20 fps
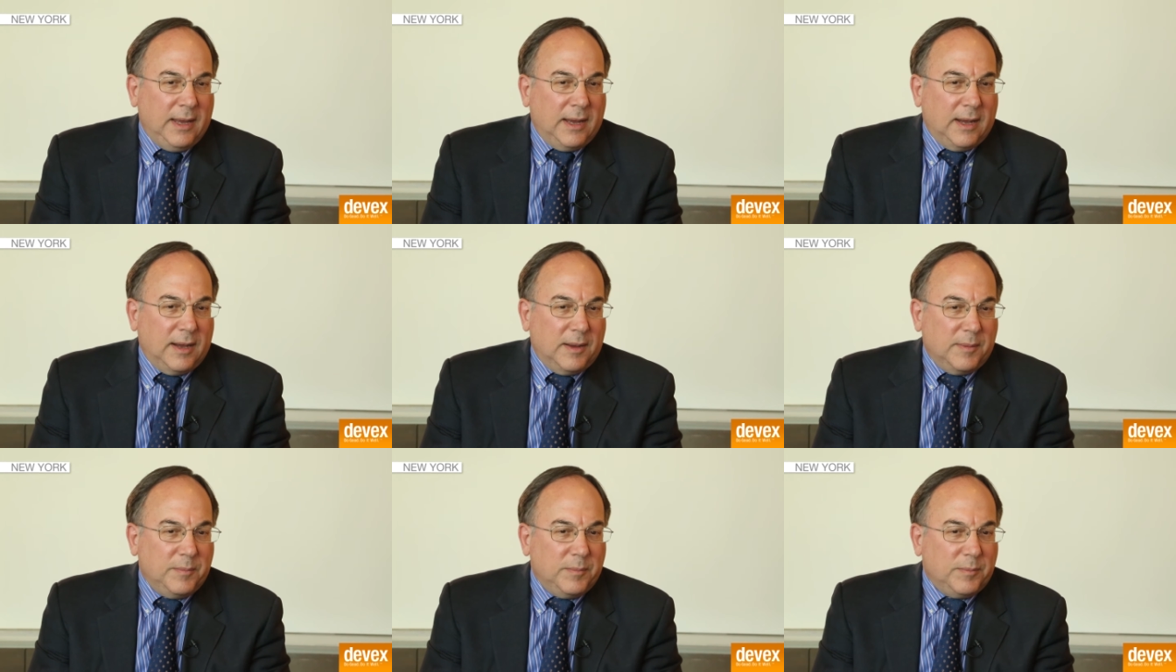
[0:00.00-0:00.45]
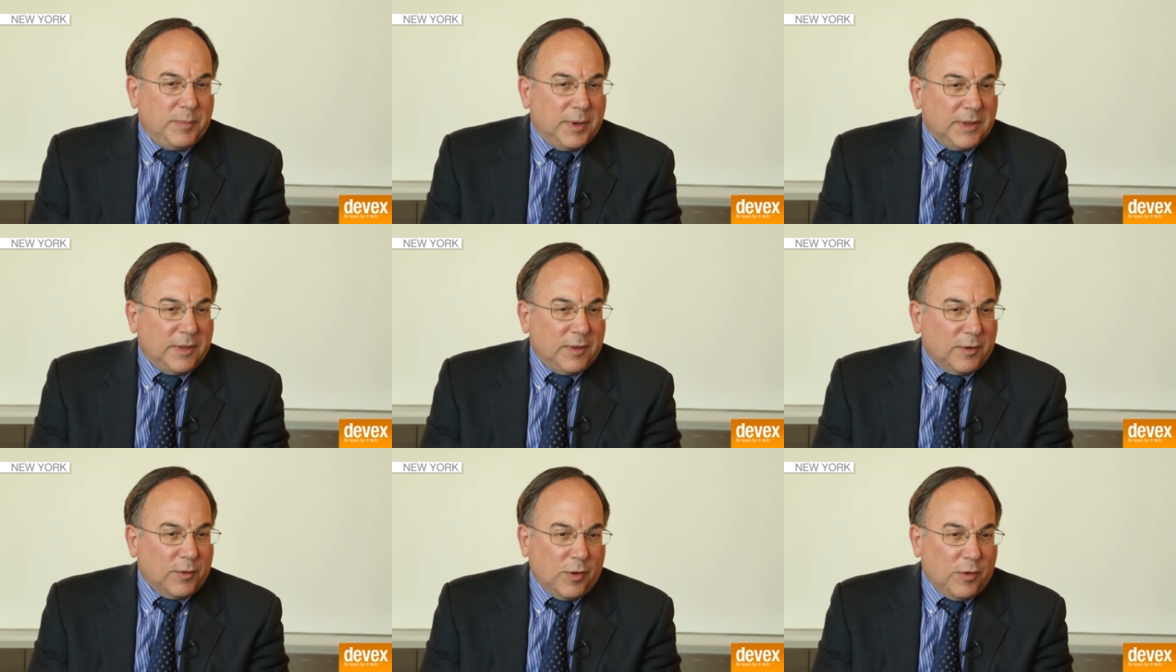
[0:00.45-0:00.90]
Um,
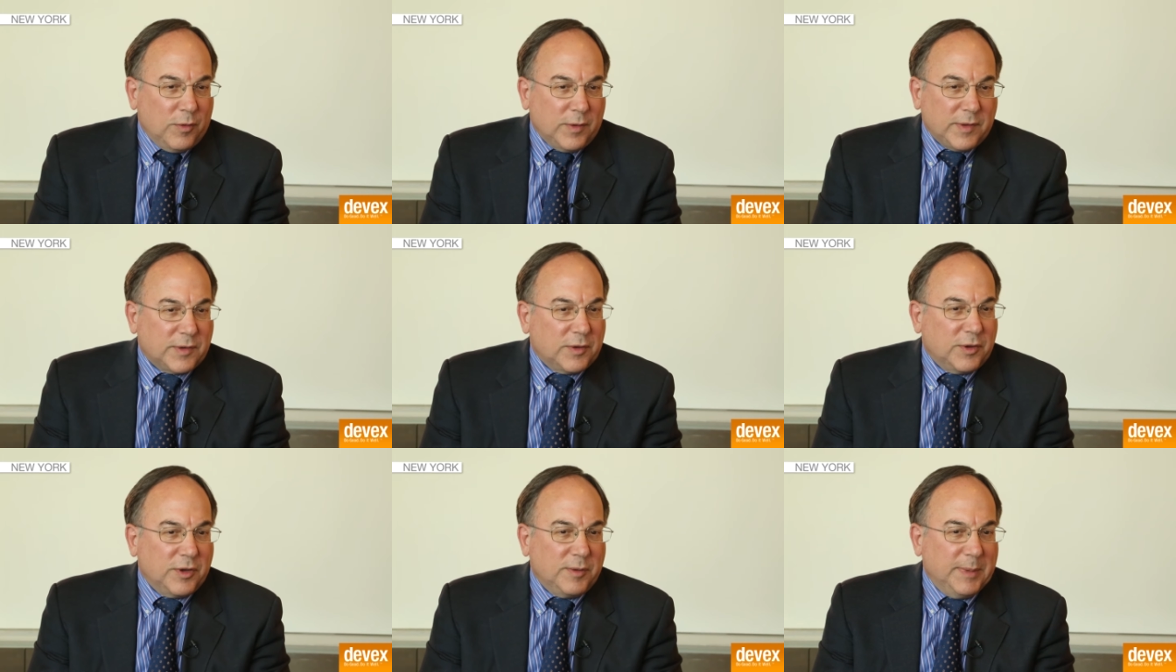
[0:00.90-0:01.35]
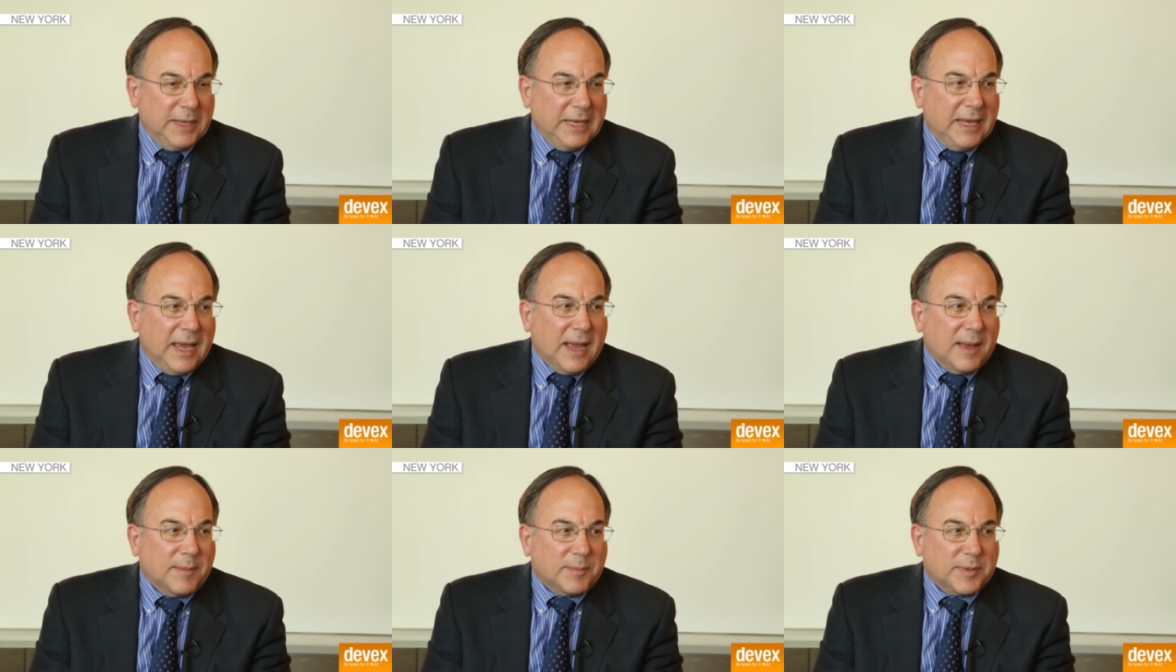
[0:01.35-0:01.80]
but there are always going to be
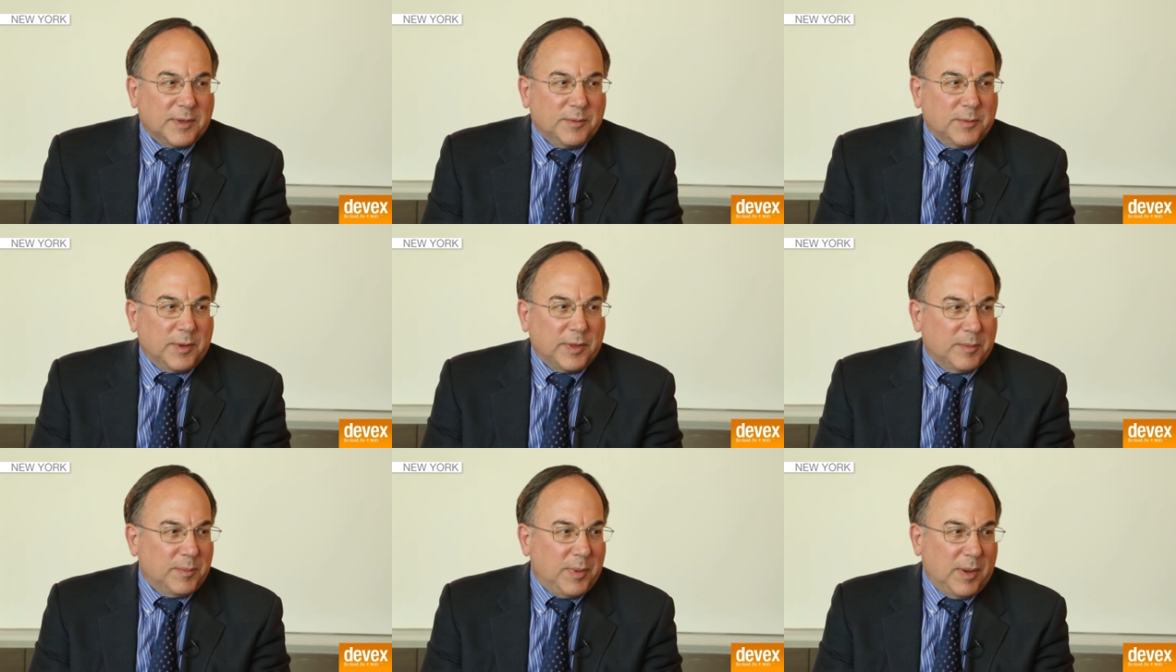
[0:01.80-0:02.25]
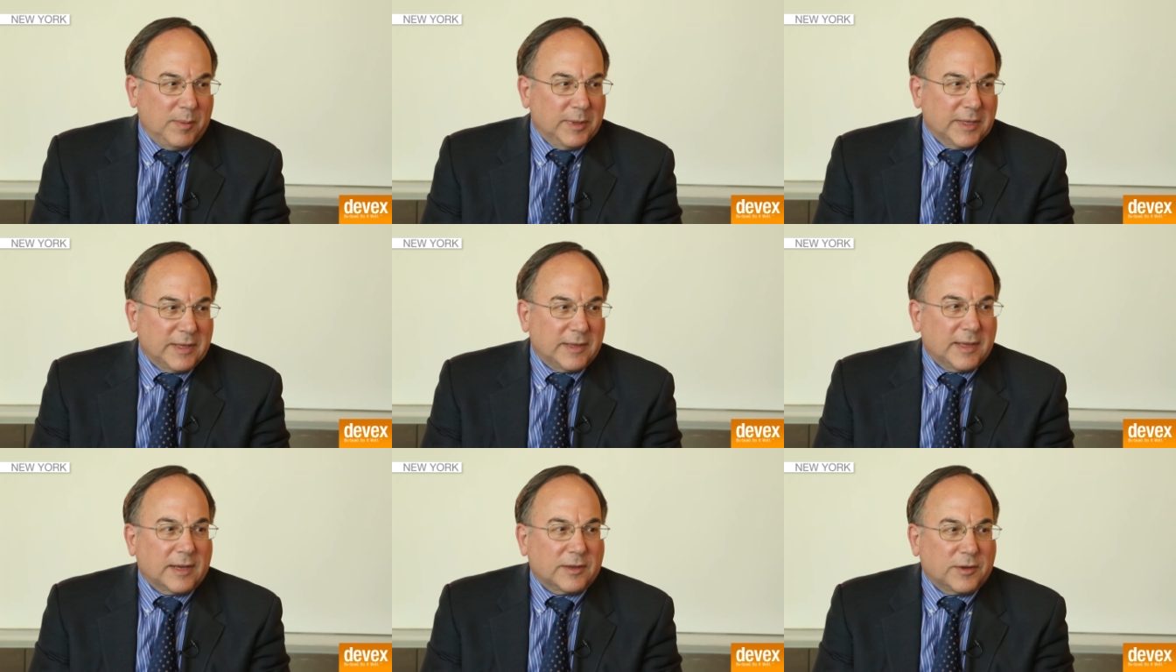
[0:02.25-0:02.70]
gaps in what the
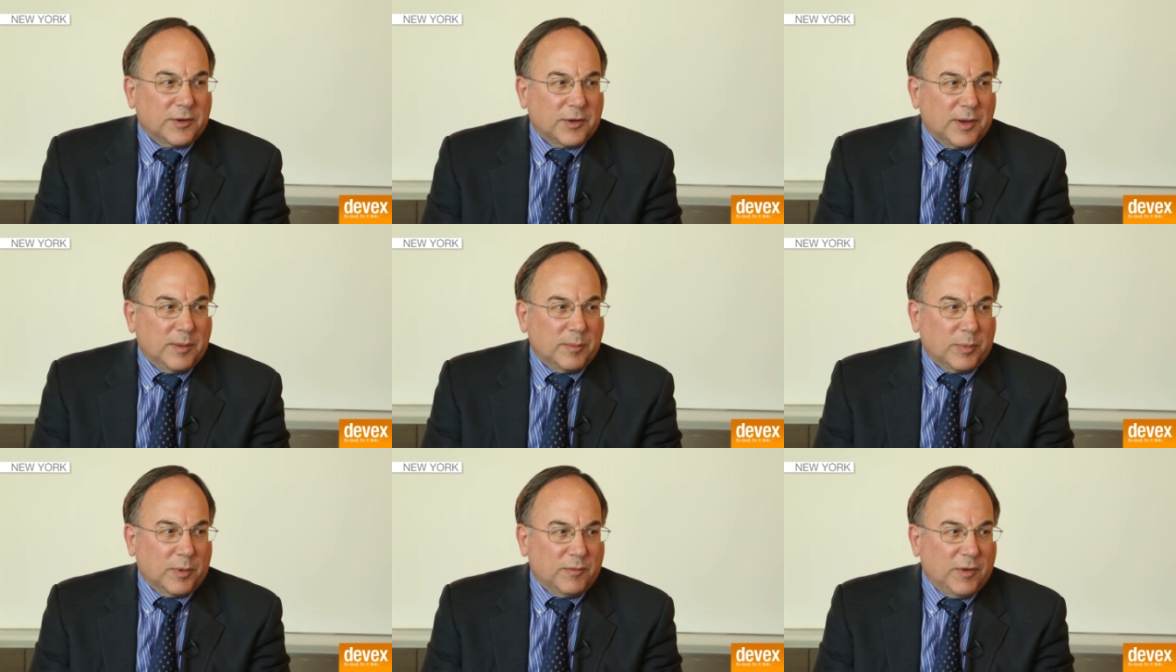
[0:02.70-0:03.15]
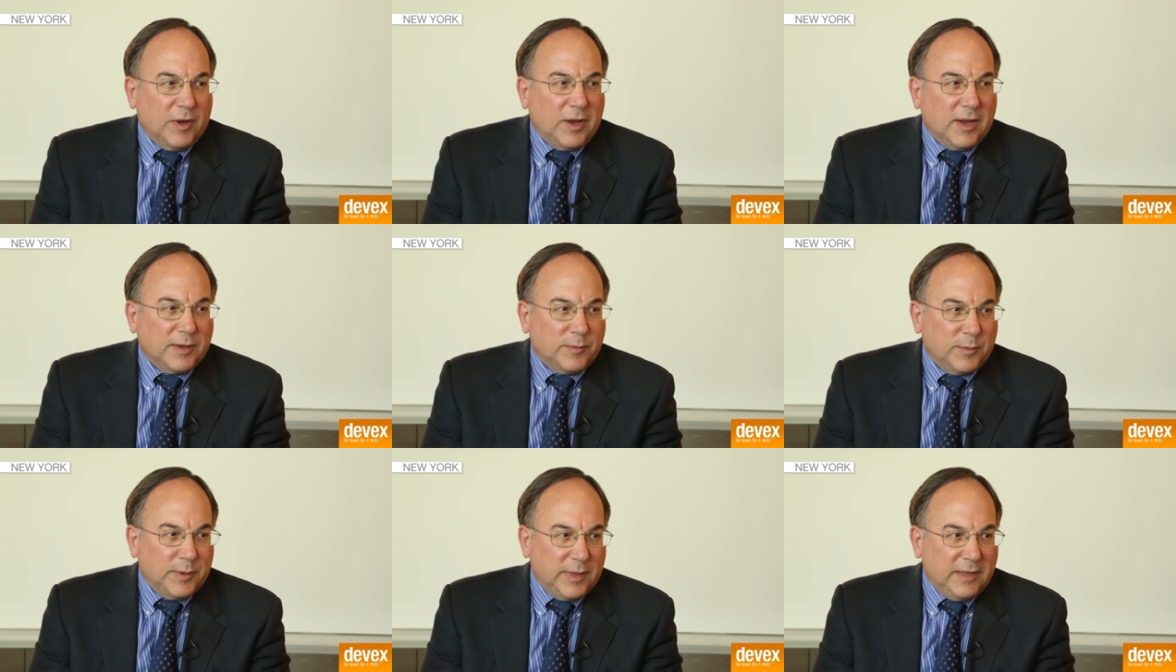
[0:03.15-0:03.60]
public sector can
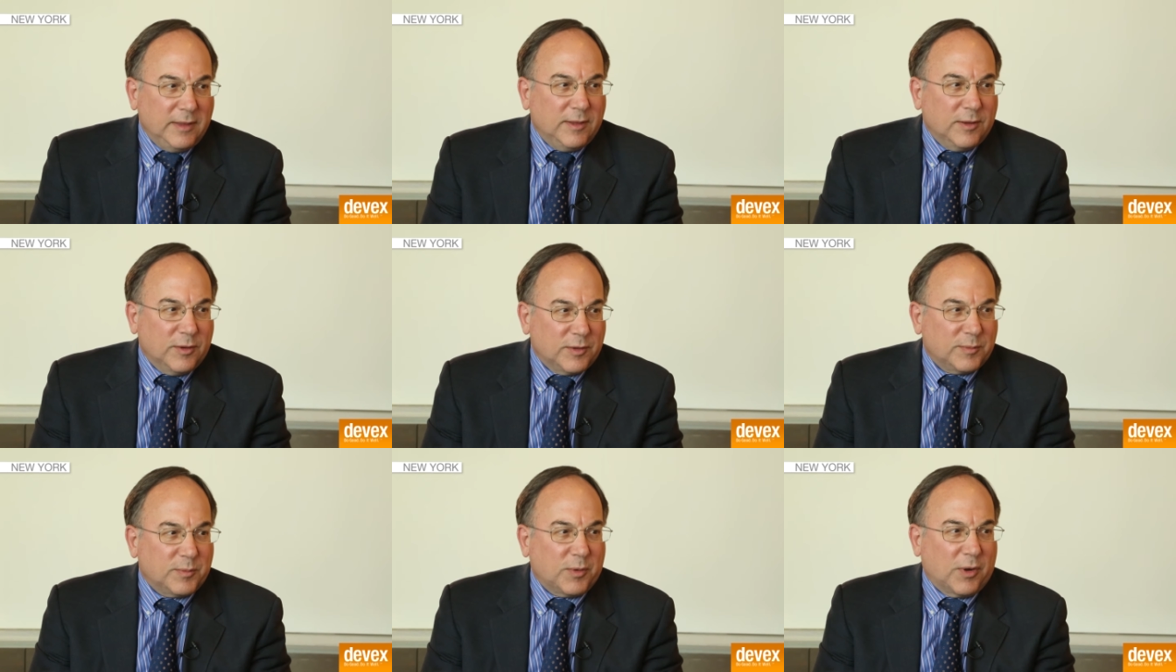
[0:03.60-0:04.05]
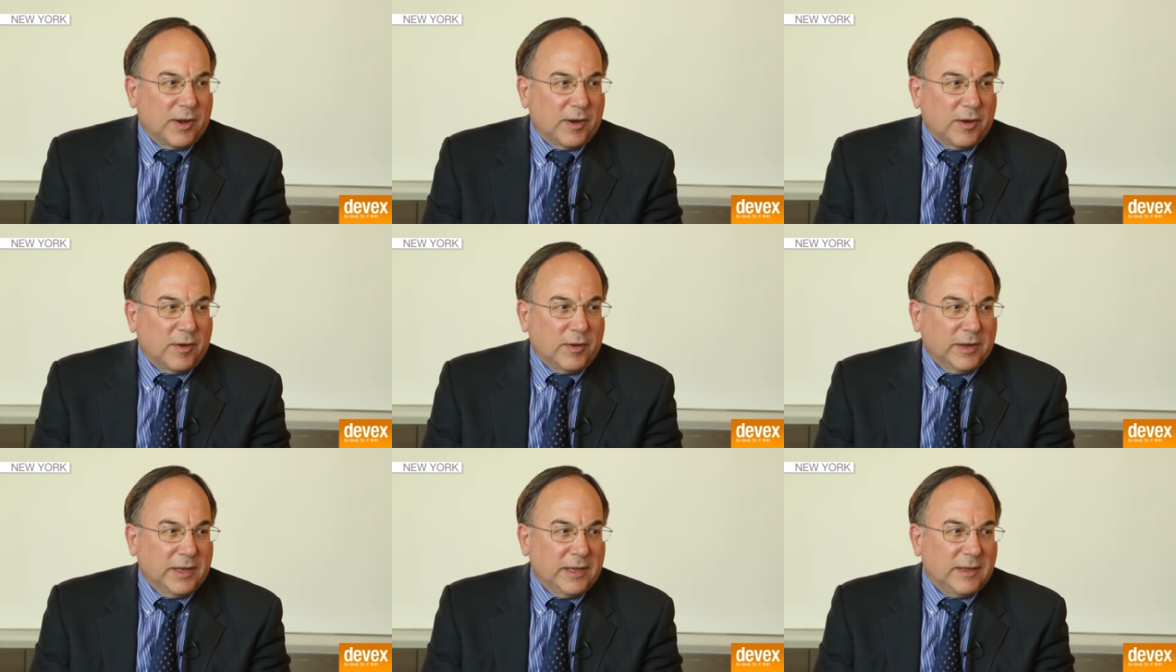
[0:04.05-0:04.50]
provide within those
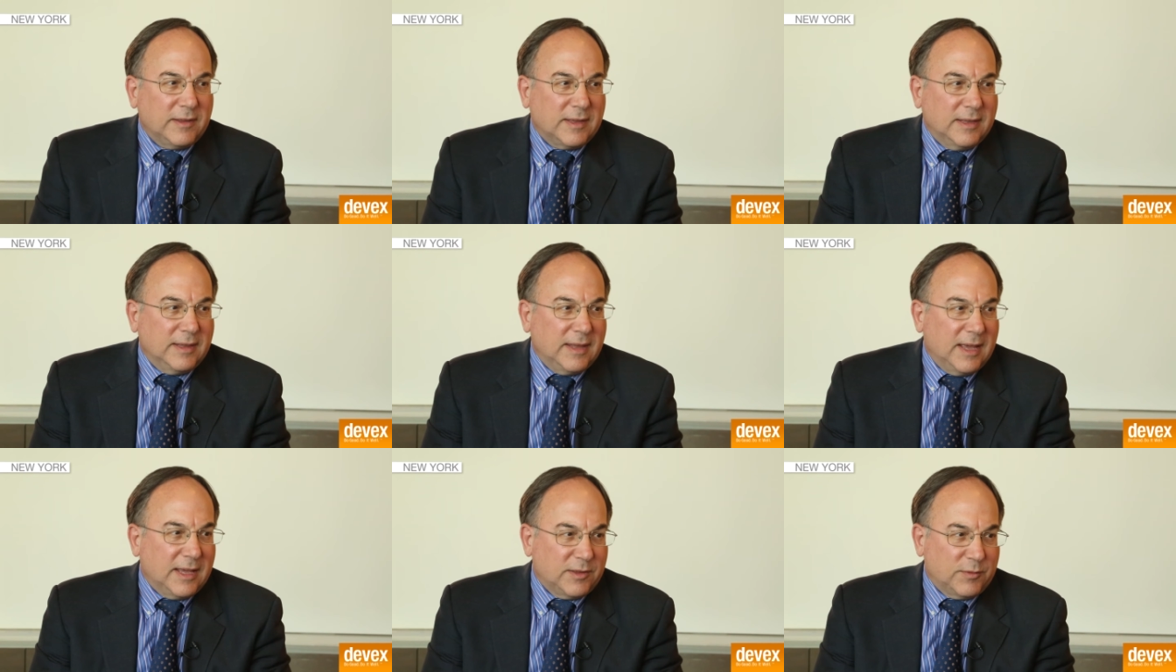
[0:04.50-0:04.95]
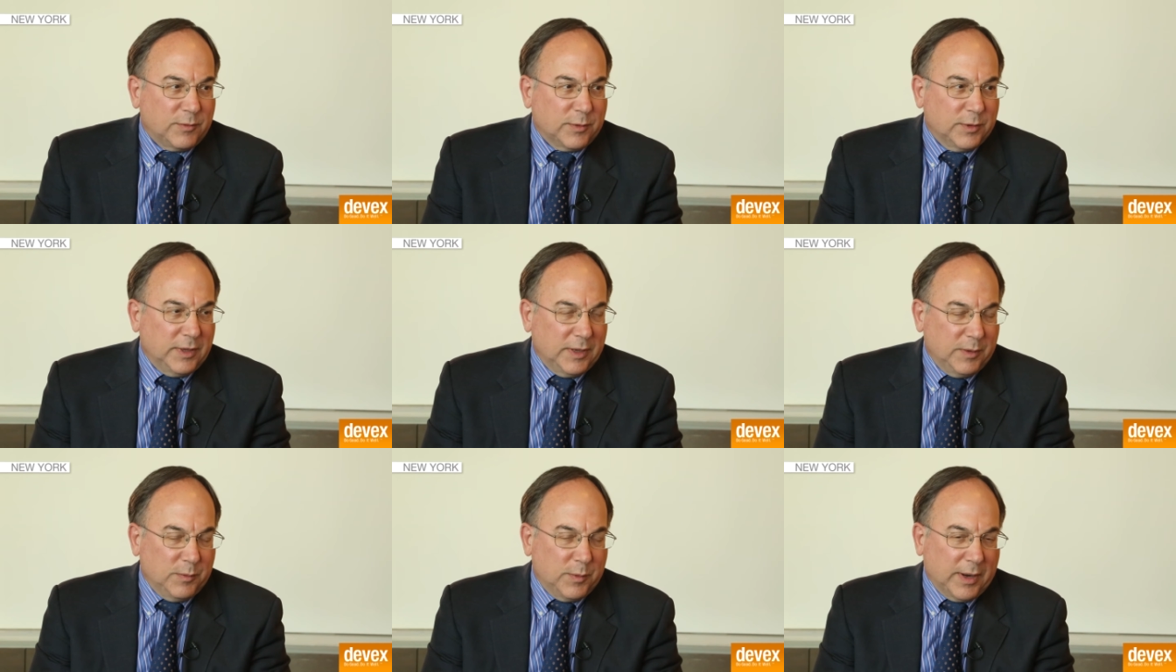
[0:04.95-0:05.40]
priorities, and that's
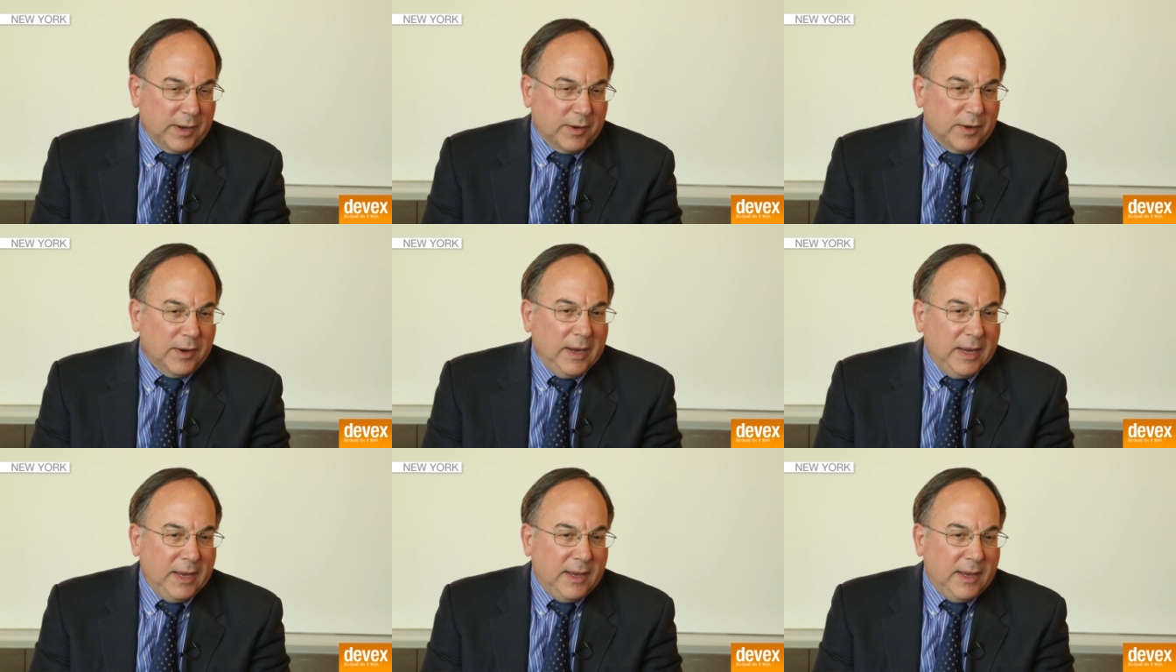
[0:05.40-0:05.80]
really where